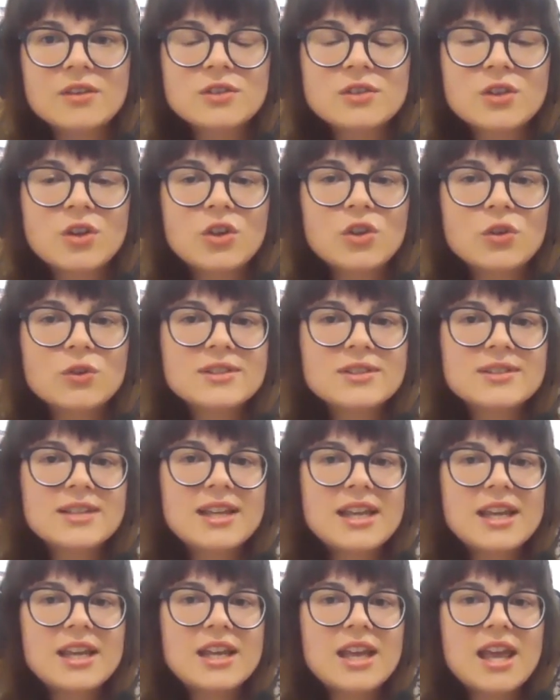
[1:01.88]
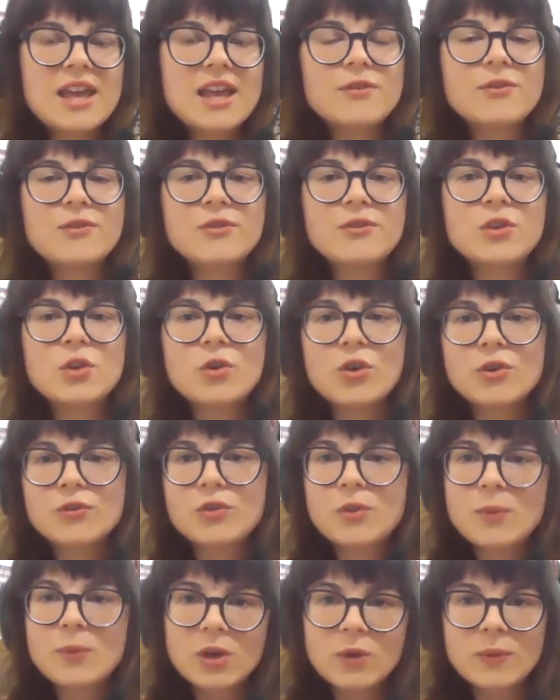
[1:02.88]
so you'll see, if you're not
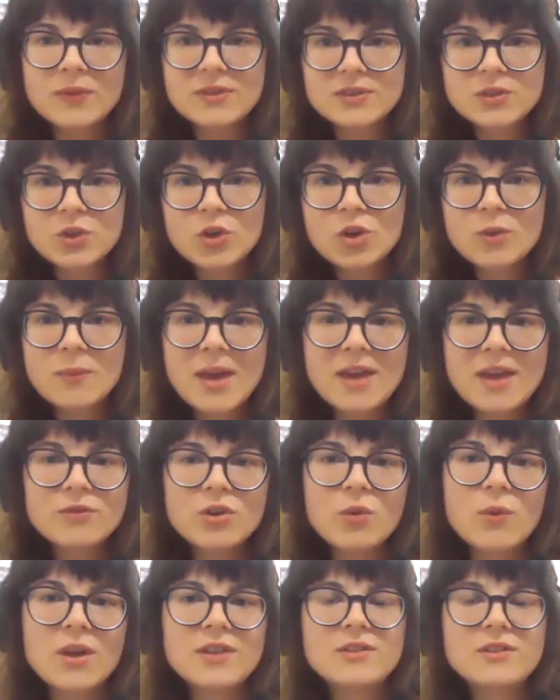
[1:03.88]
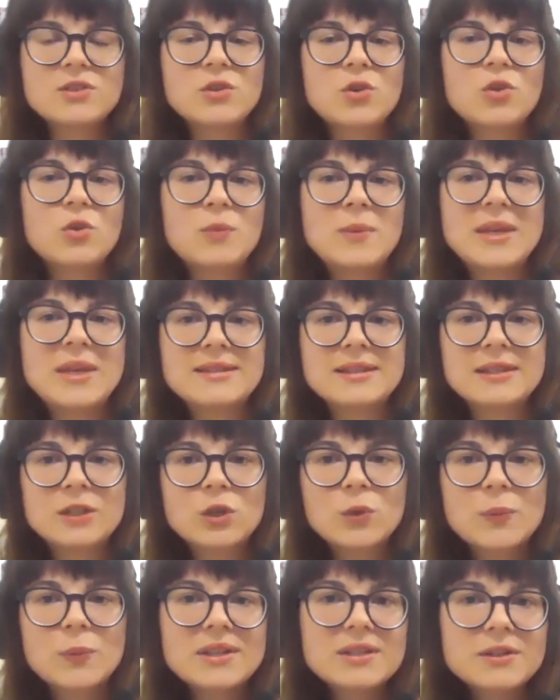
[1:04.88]
familiar with Zoom, everyone's Zoom is a
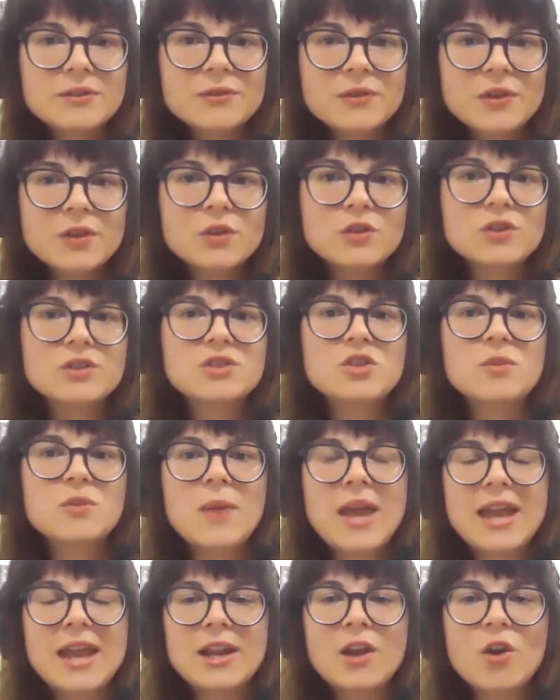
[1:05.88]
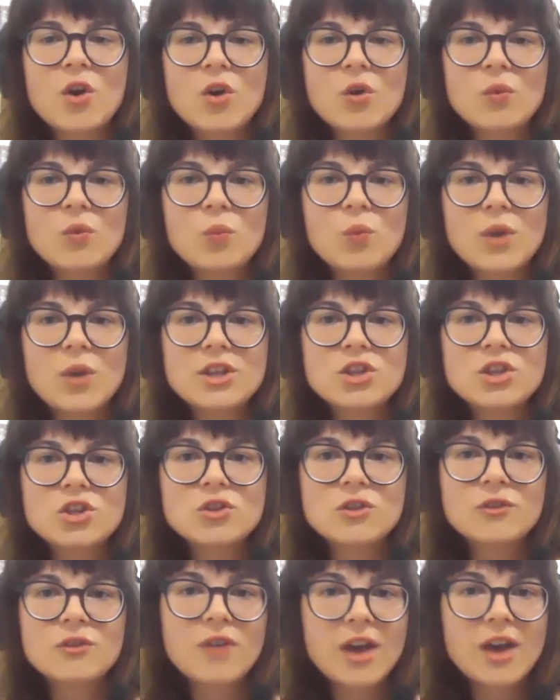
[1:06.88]
little bit different just depending on
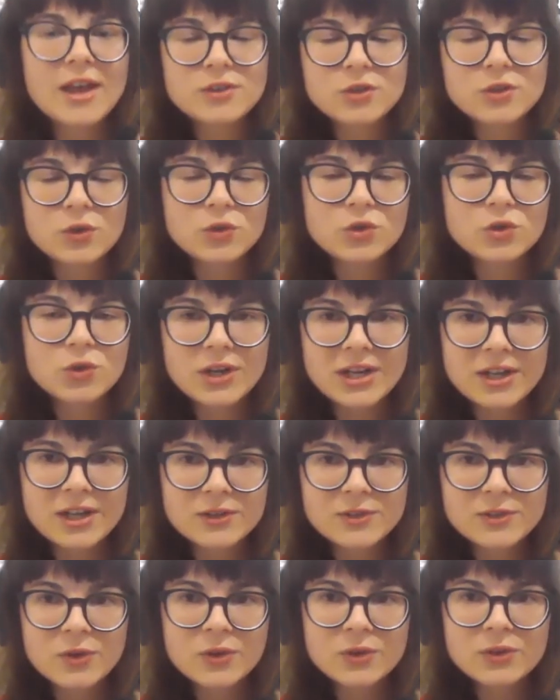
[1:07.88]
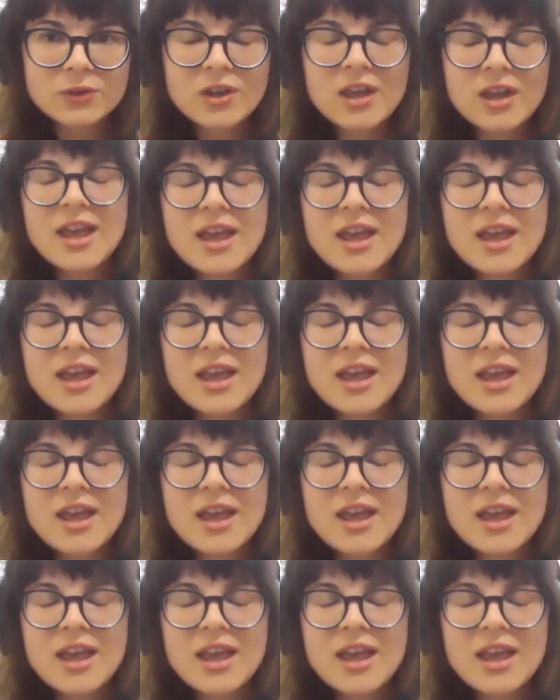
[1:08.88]
which device you're joining us on.